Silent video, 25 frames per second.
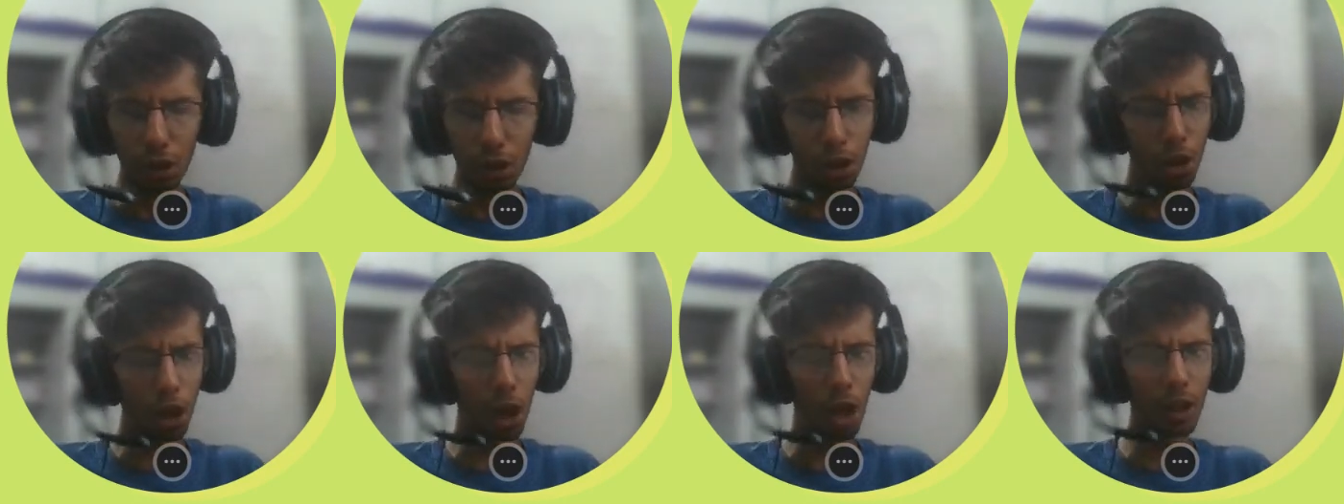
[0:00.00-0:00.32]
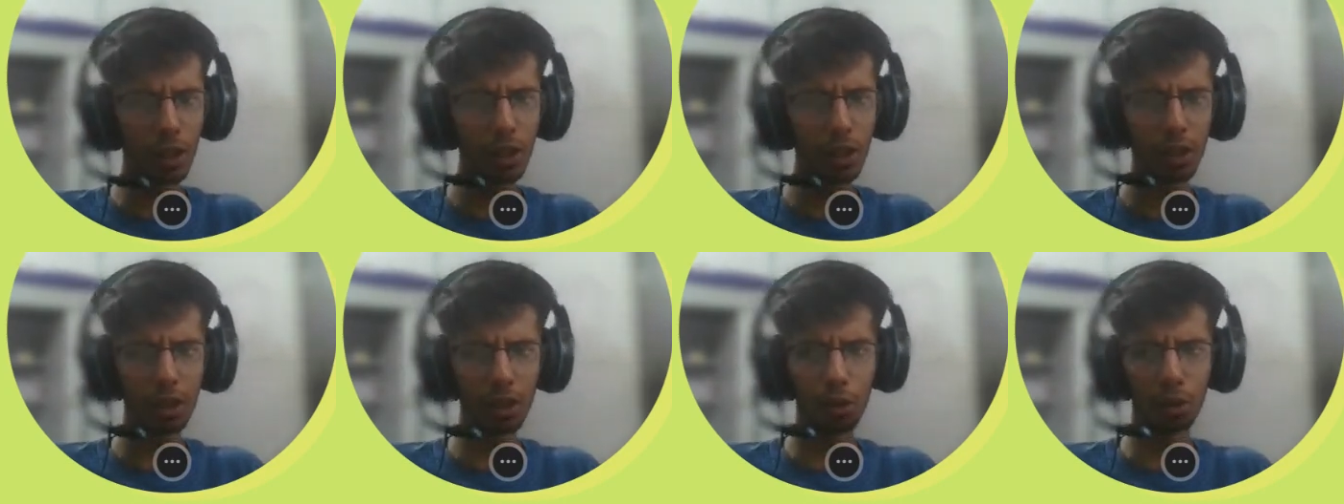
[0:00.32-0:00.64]

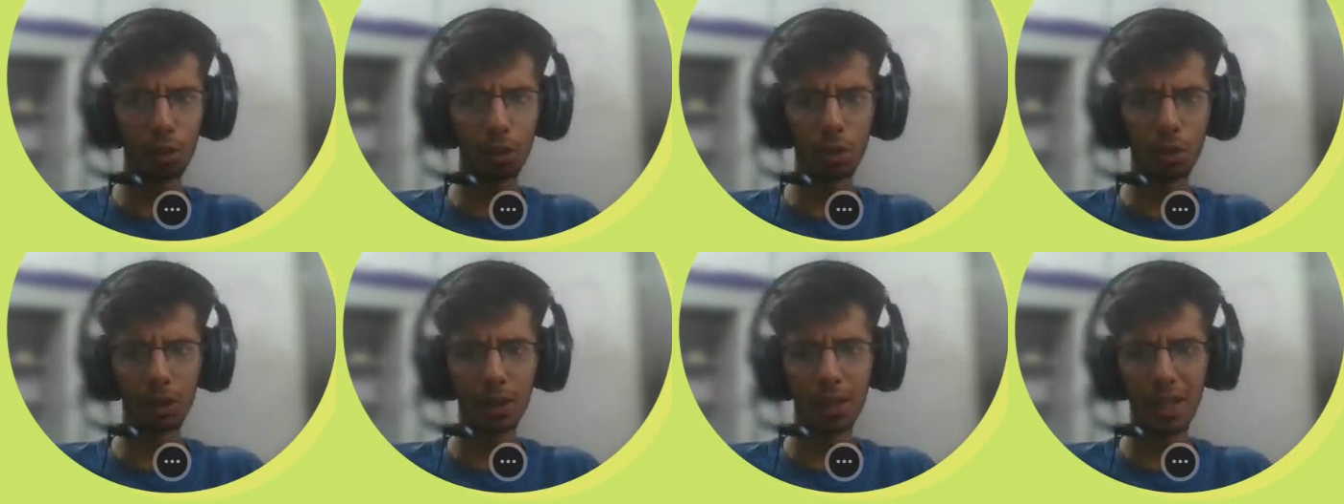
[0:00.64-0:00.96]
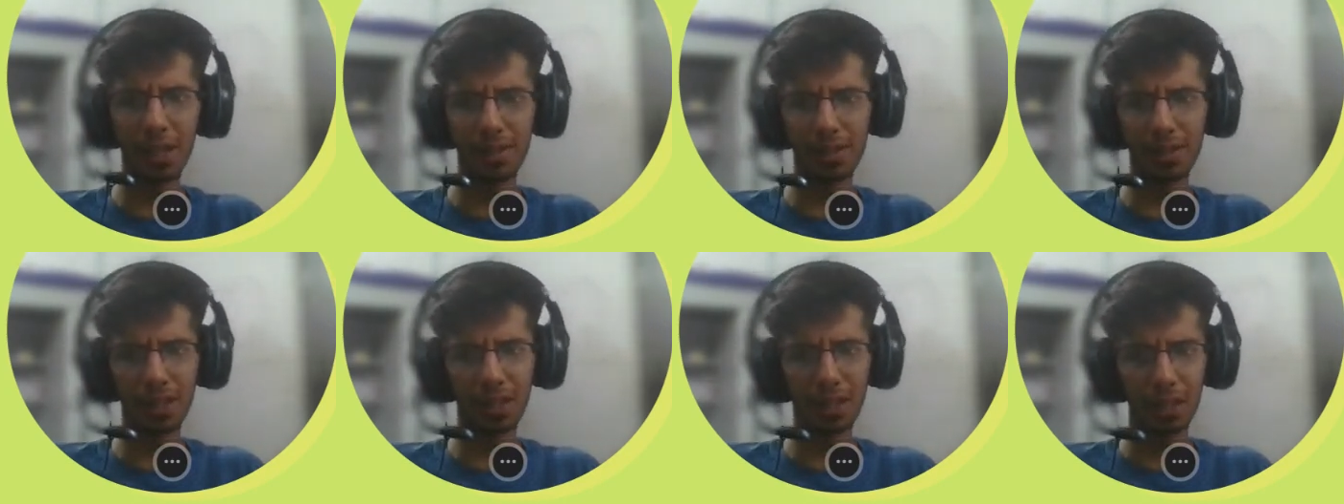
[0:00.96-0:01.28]
Contlo,
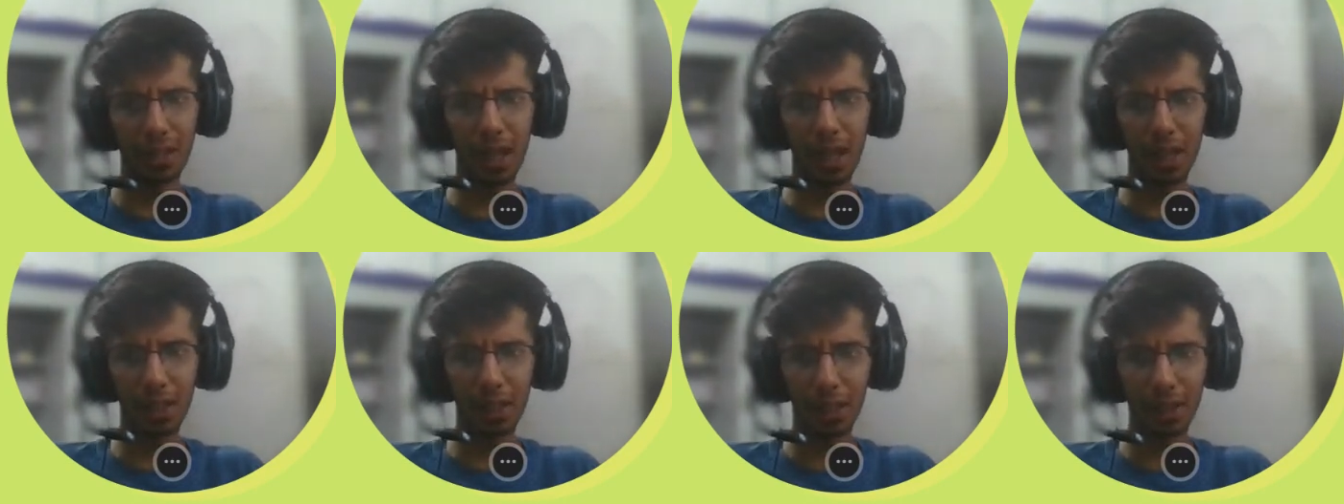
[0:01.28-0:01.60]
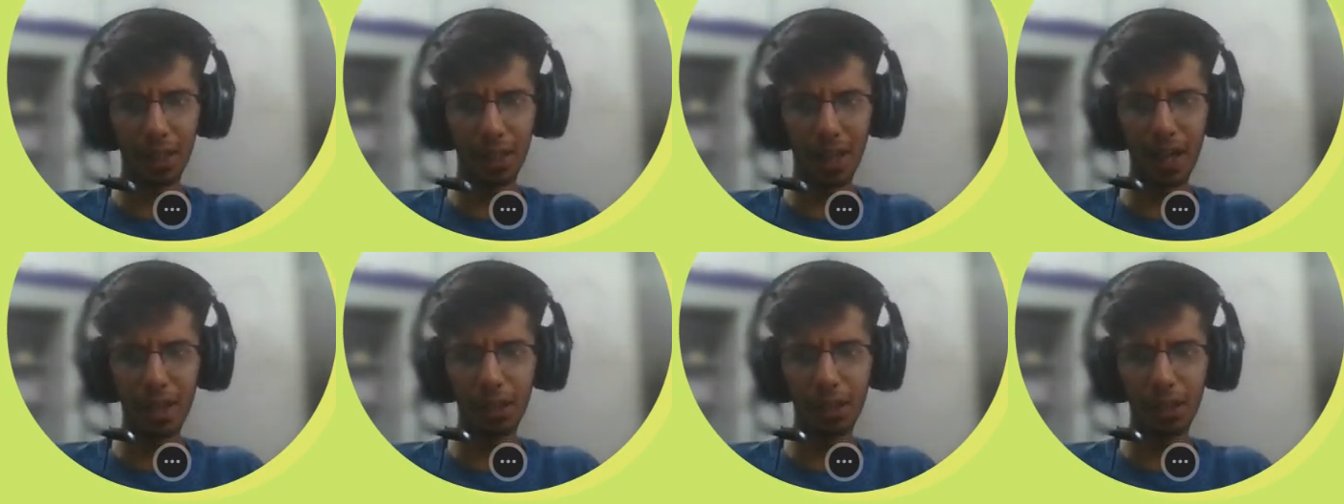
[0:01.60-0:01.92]
there's a, an
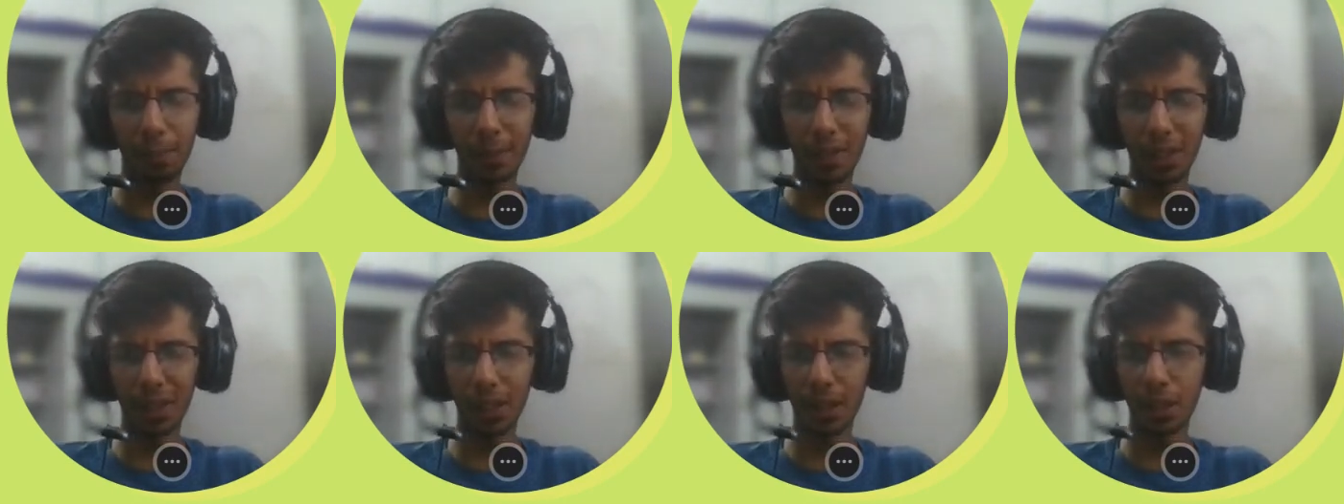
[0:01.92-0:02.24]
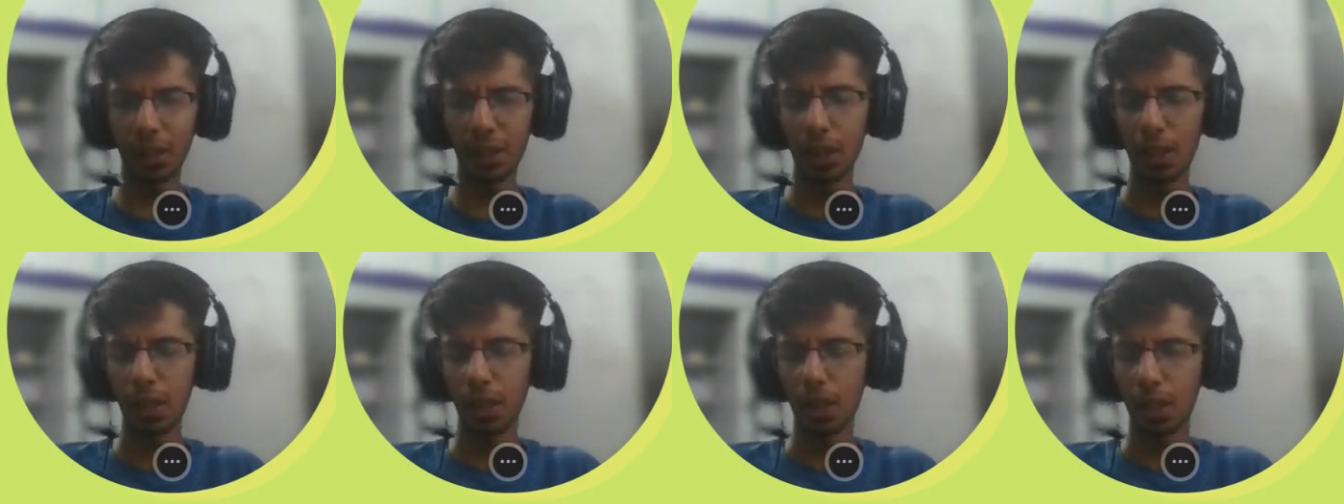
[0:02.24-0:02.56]

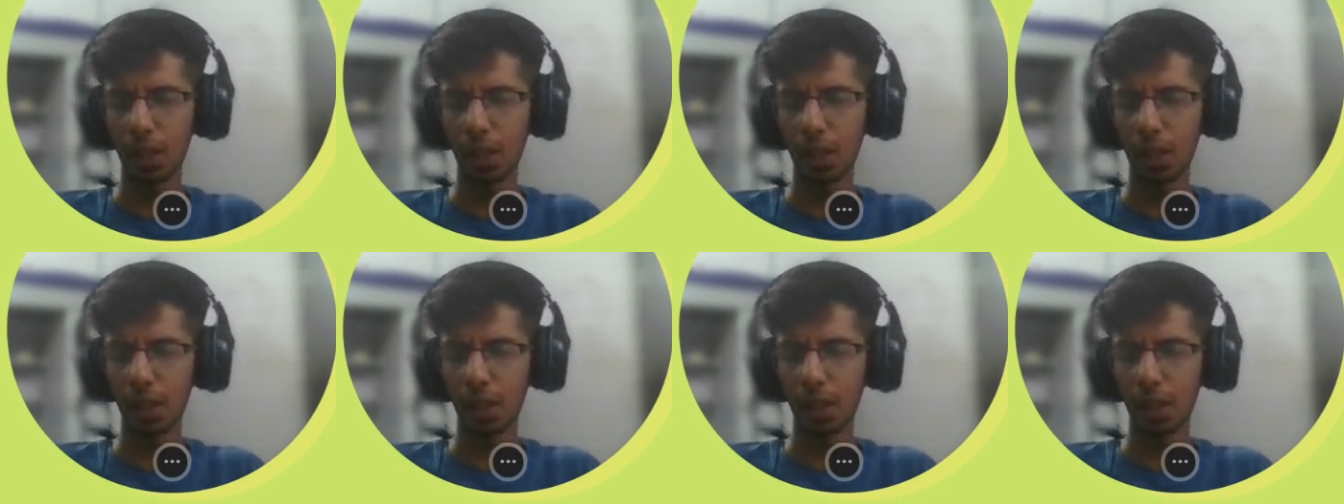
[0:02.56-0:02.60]
academy.